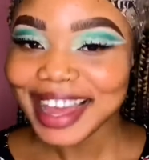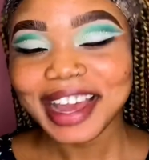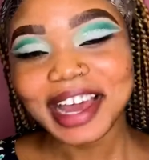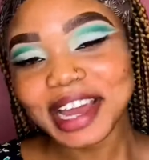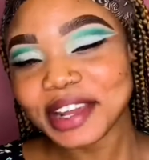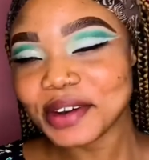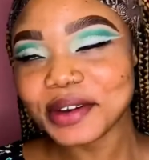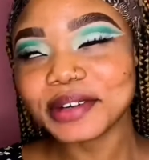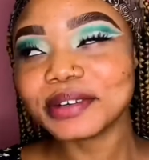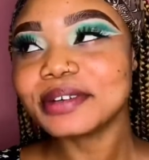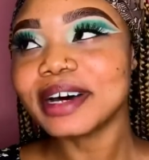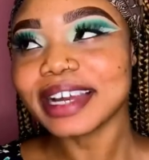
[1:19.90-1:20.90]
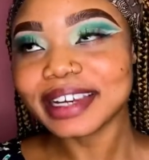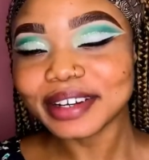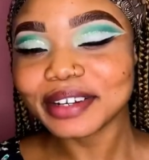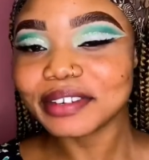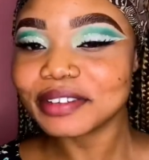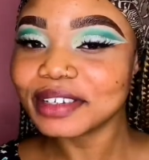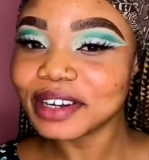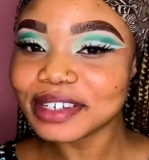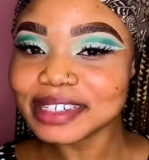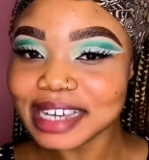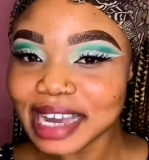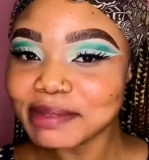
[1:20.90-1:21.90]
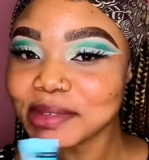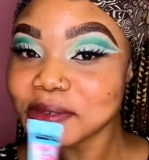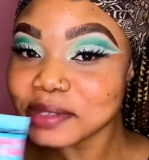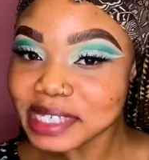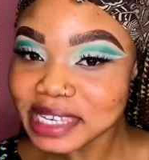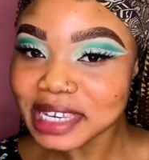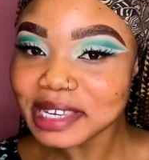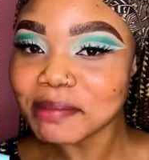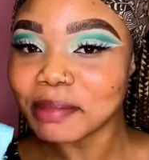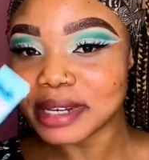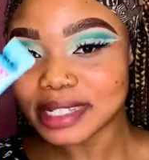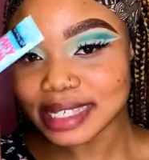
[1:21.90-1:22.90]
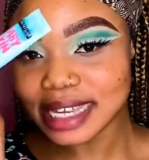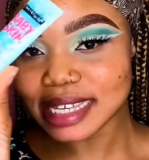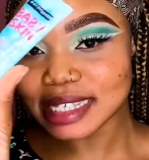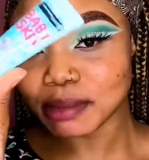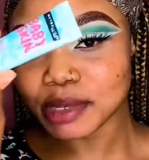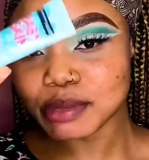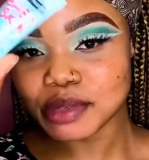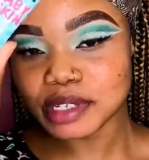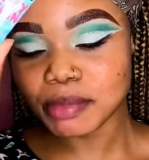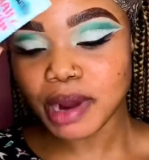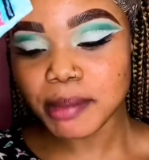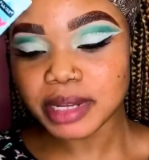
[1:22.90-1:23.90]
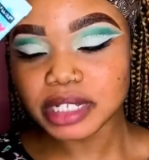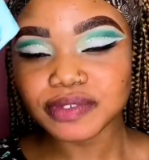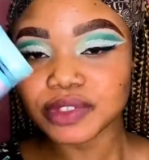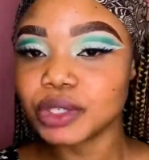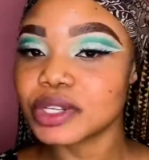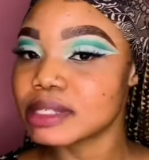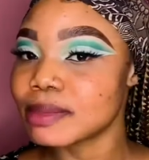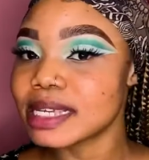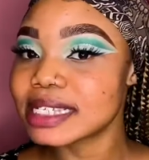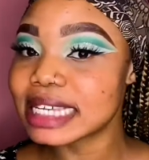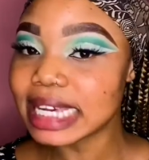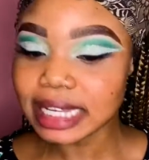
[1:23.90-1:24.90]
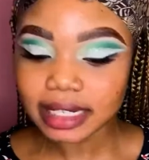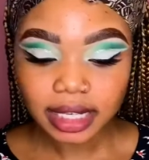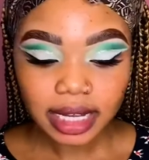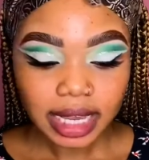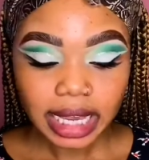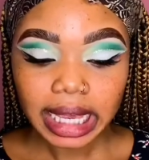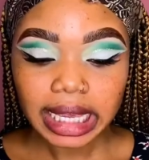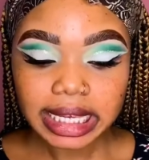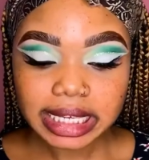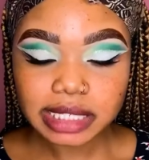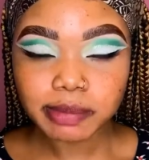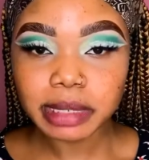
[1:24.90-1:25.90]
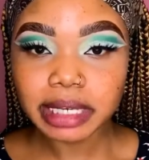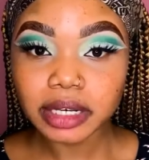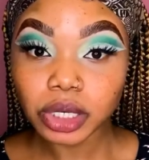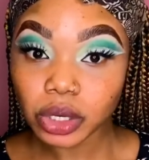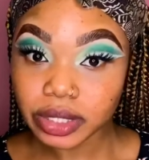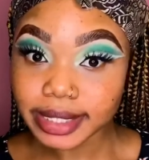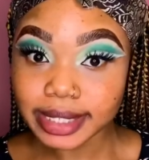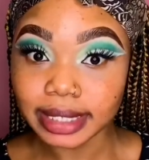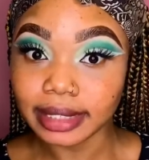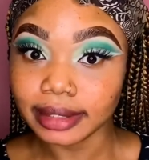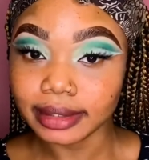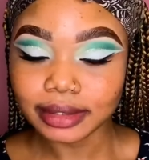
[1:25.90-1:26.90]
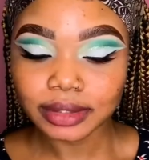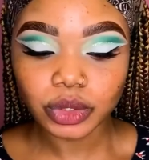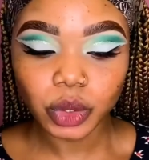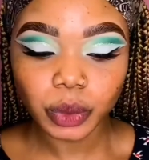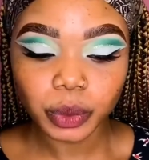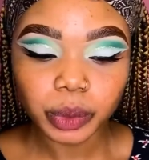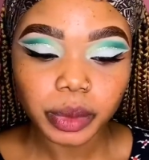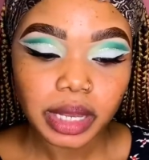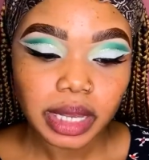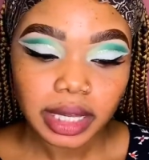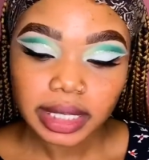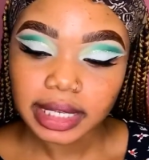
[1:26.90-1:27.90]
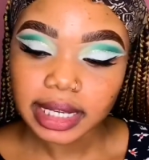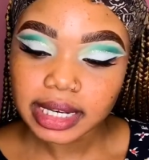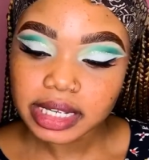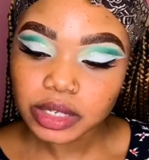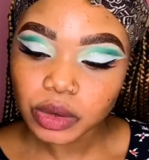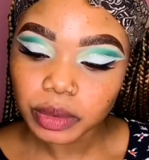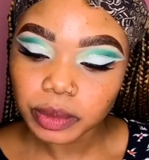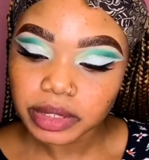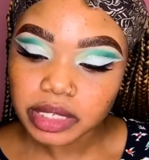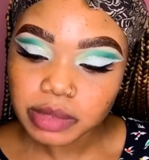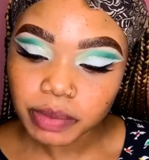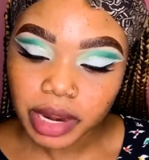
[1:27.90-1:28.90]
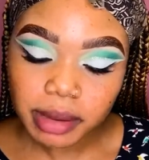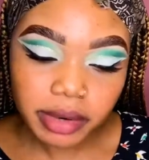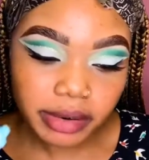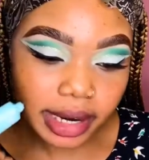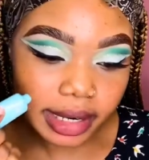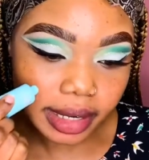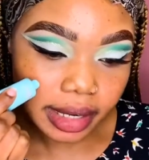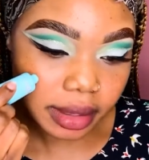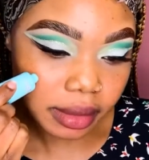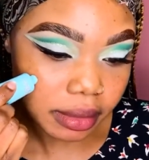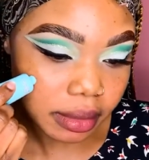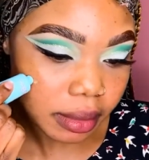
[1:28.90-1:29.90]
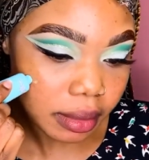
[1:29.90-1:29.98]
I know, long time no see, but yes, I'm going to be using a primer in this video because my skin is being naughty. So yeah, let's go in with this primer right now.